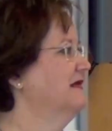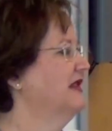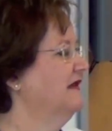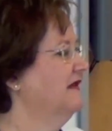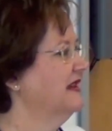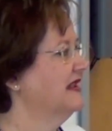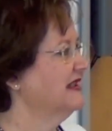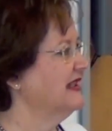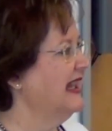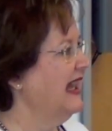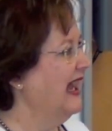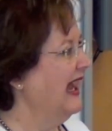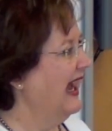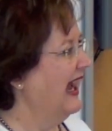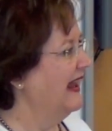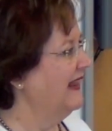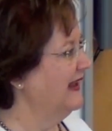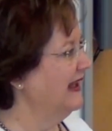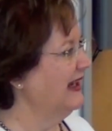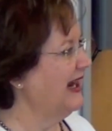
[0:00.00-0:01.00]

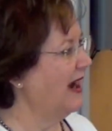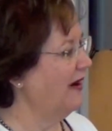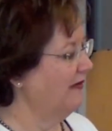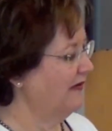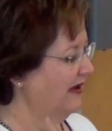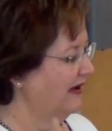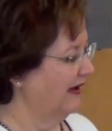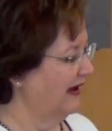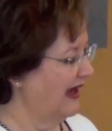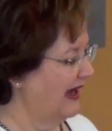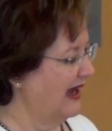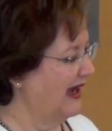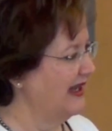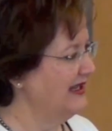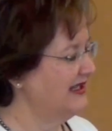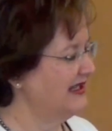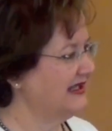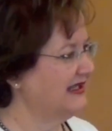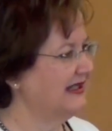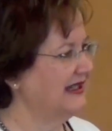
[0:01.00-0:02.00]
And then I
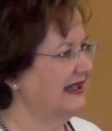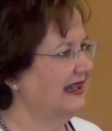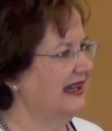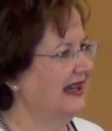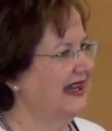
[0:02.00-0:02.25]
realized,